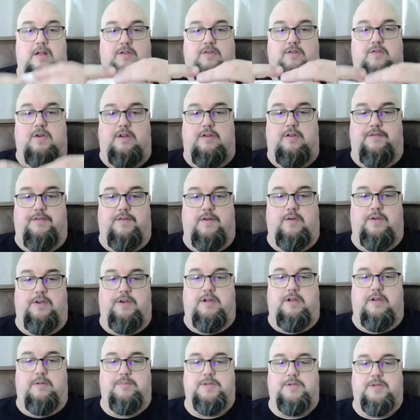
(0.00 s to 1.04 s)
Try to fold it
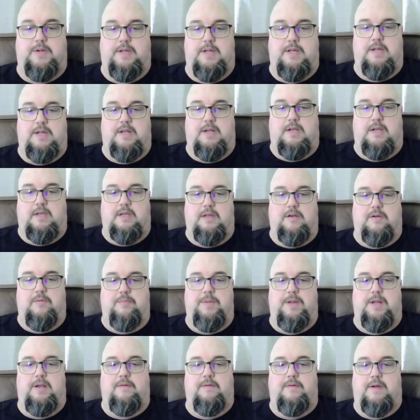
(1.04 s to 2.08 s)
up so I can get a little
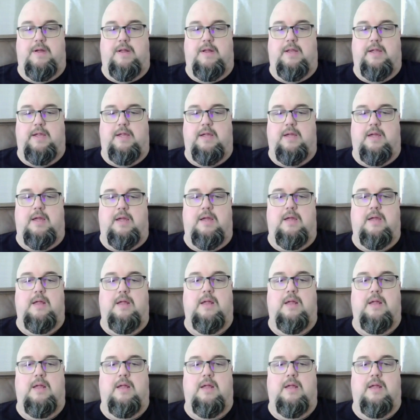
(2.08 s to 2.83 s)
bit of like a